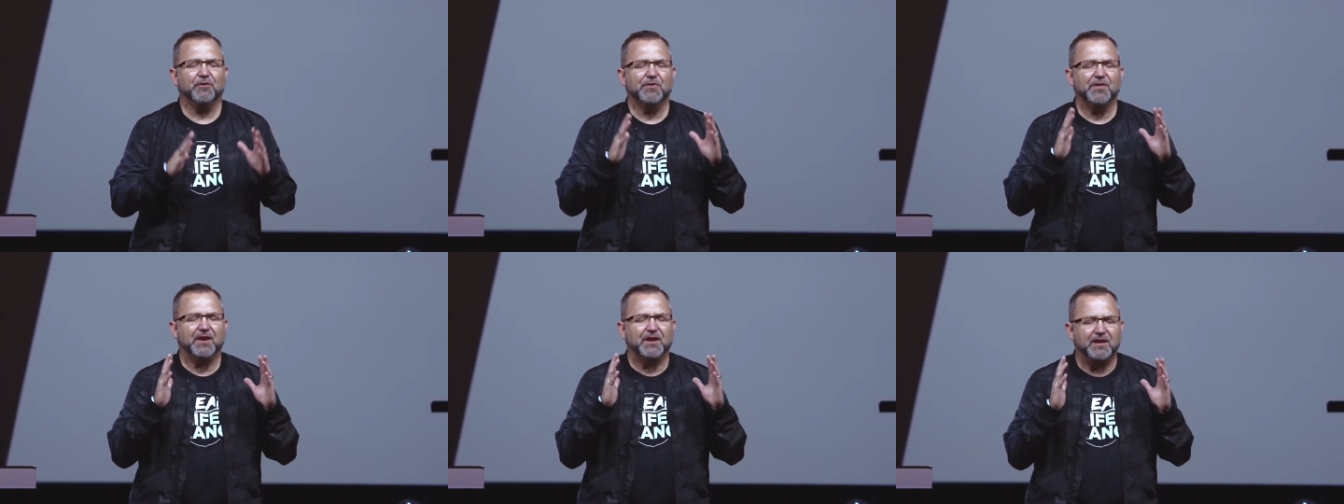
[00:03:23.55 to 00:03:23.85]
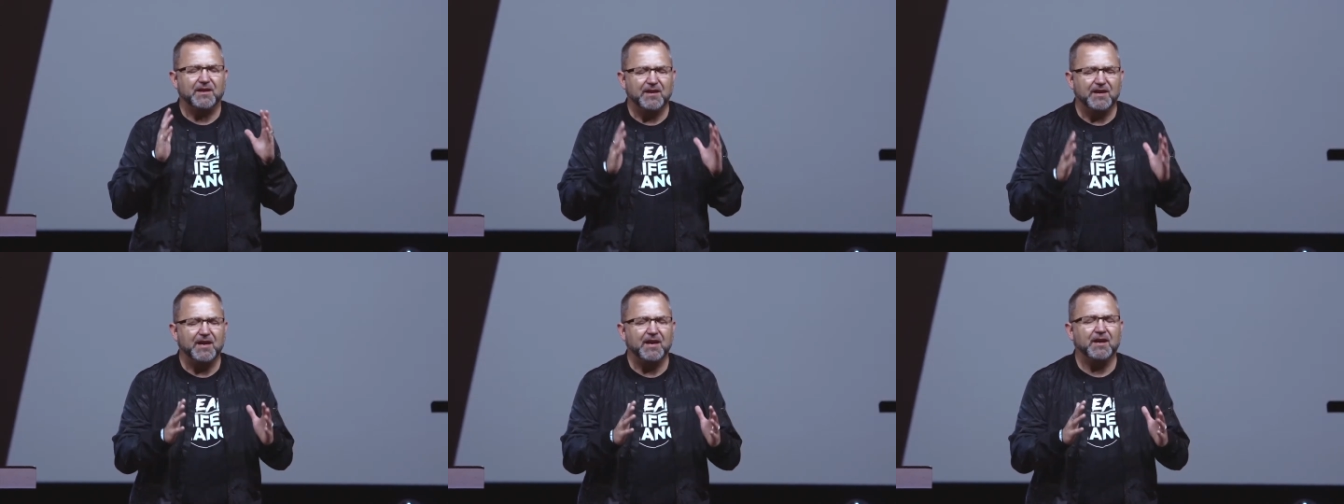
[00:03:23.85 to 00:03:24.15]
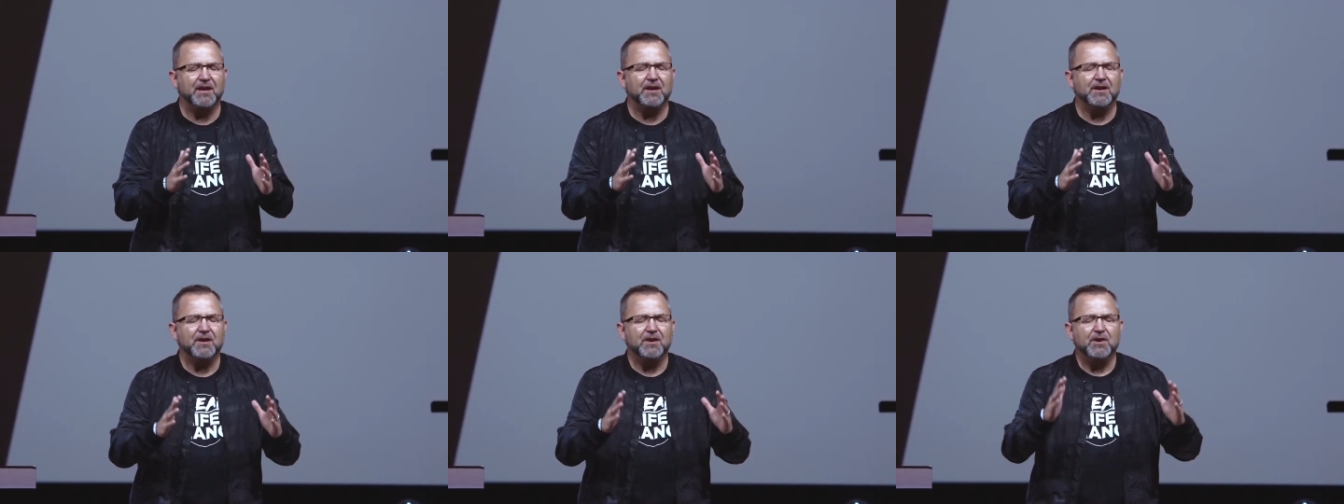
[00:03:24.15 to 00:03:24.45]
the
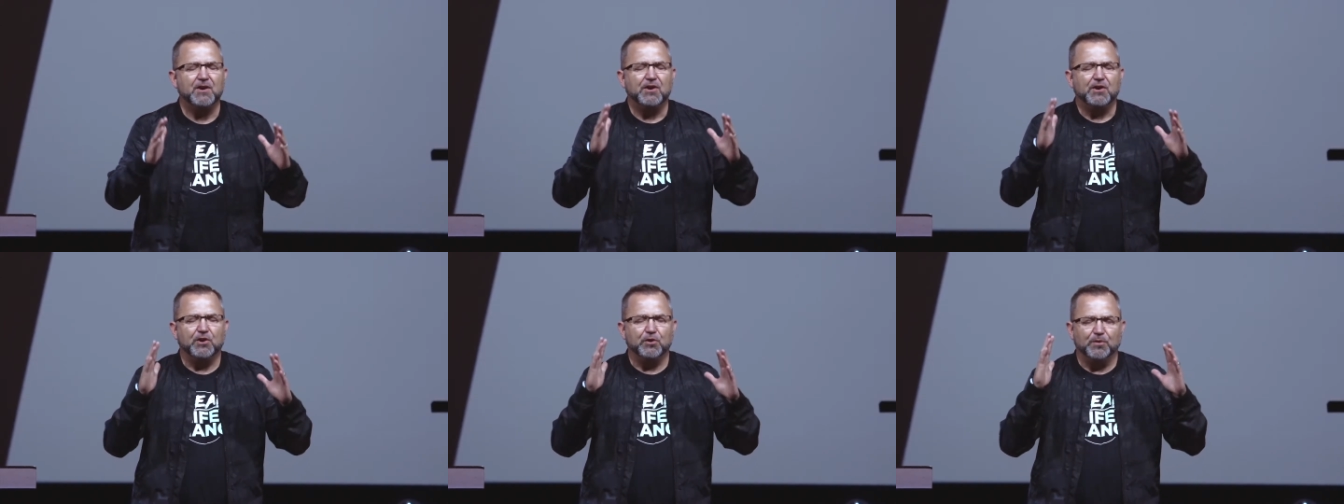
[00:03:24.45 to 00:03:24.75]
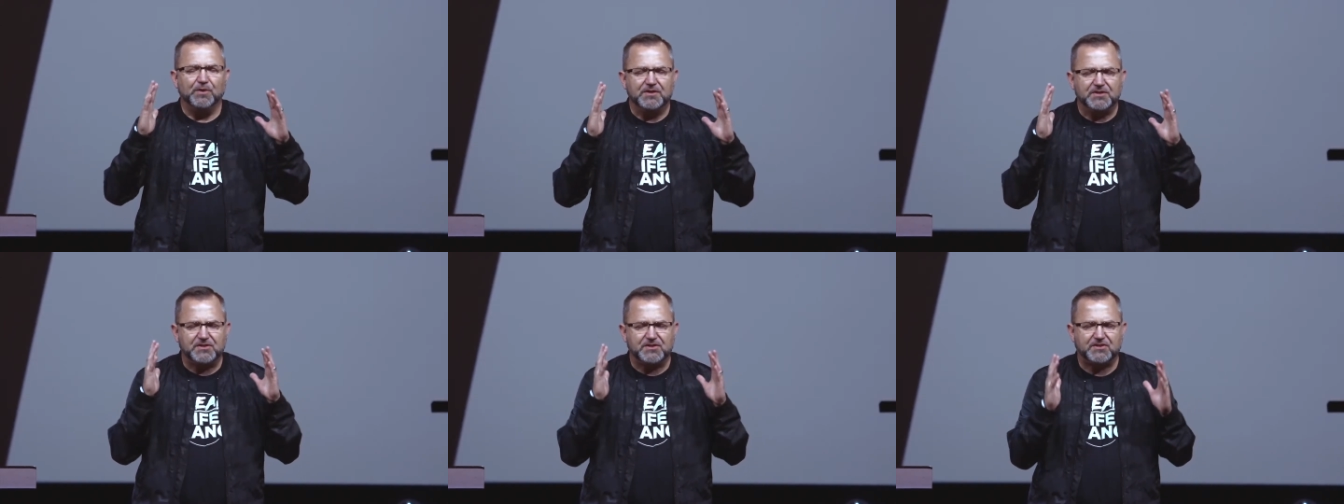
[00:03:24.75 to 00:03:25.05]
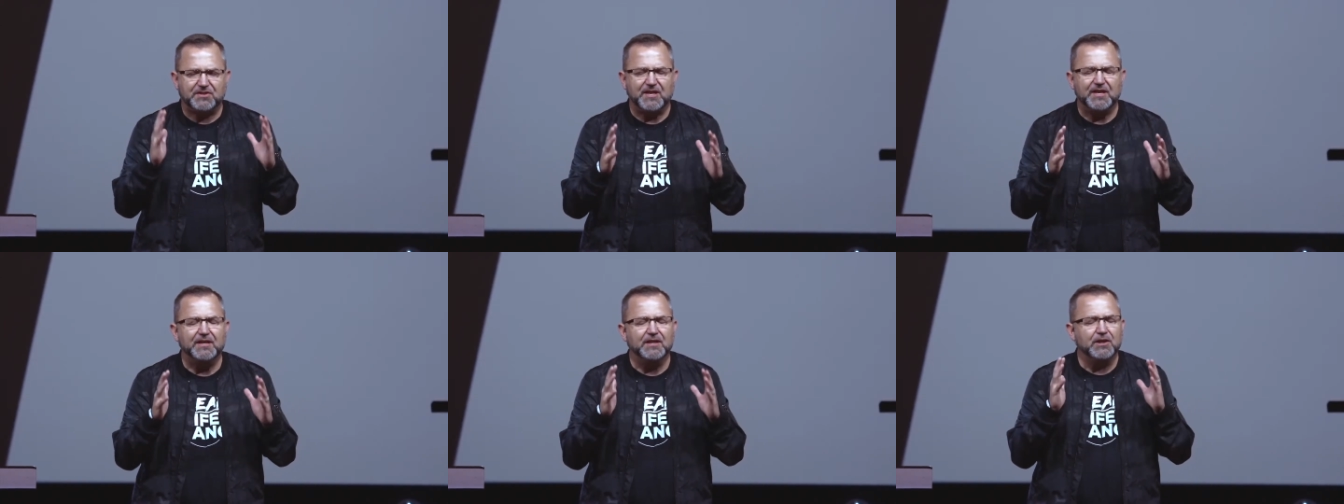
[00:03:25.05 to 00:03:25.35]
King who is
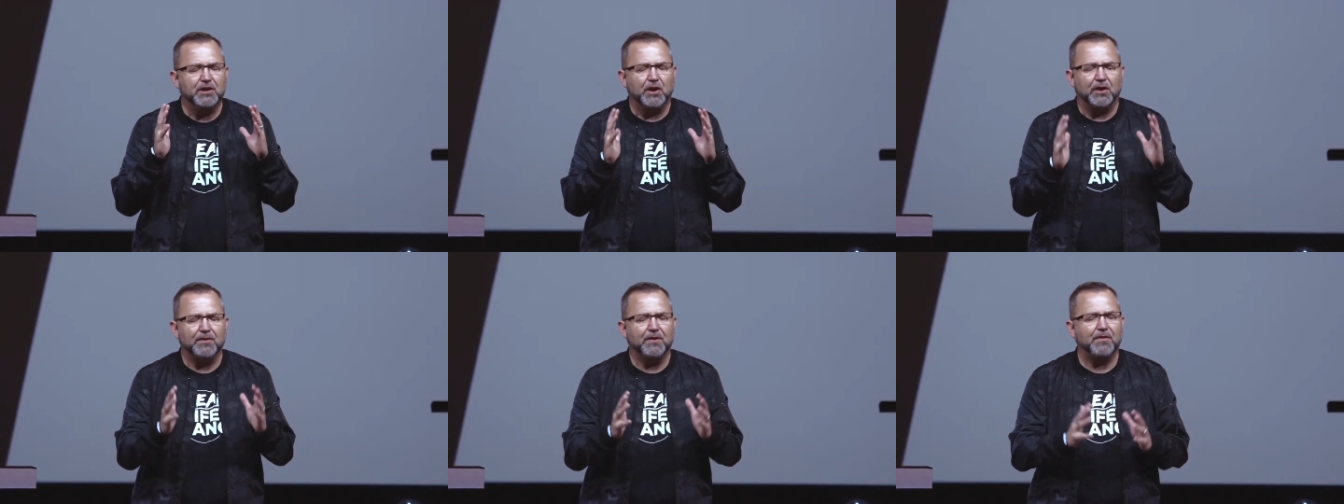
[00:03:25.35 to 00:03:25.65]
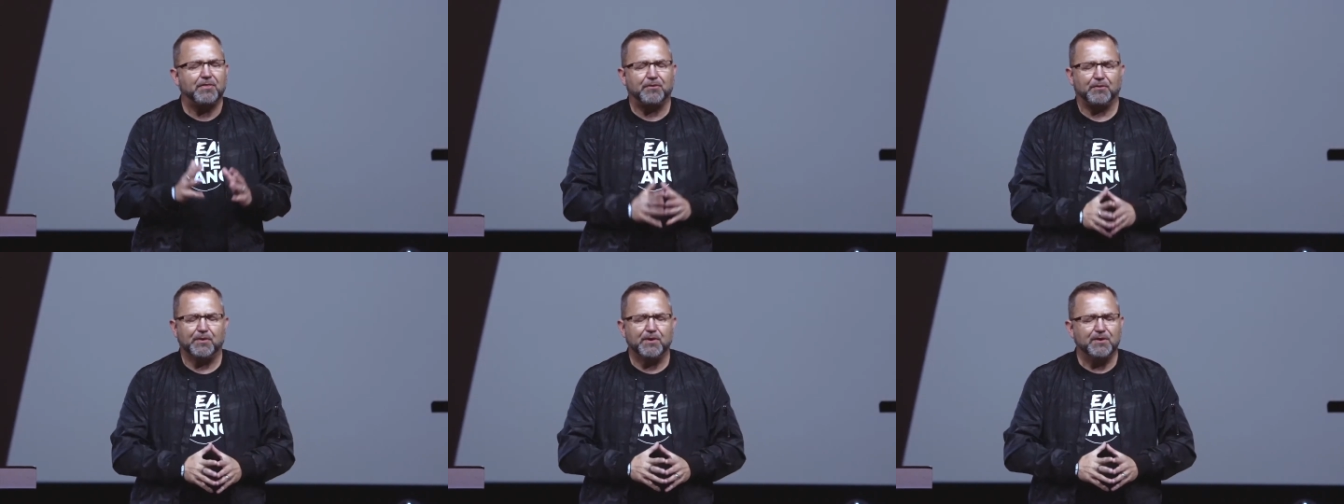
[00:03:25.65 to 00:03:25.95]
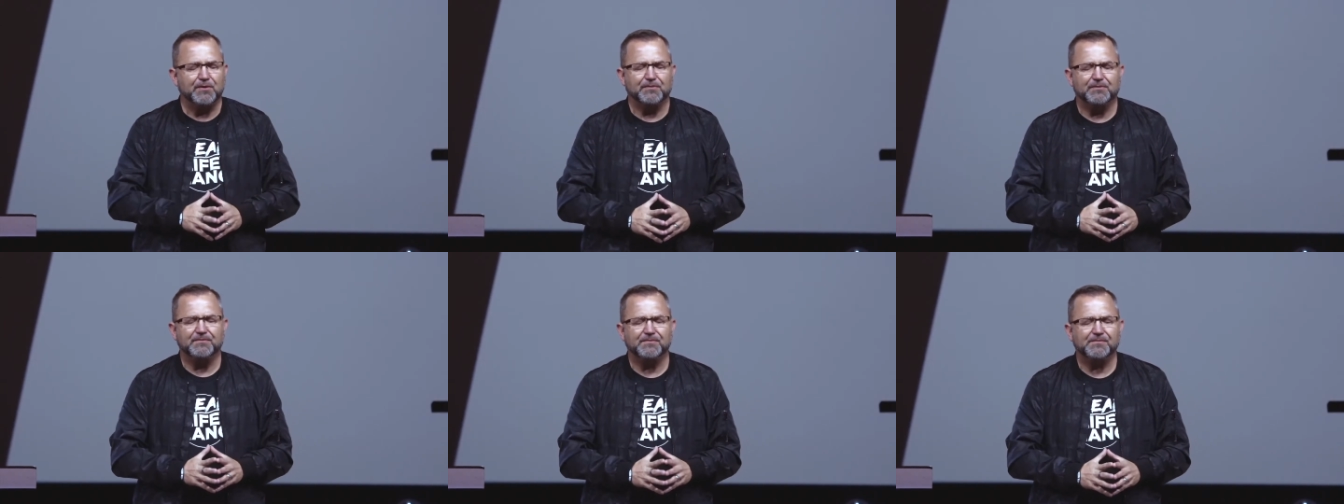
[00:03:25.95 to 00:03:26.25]
seated on the throne.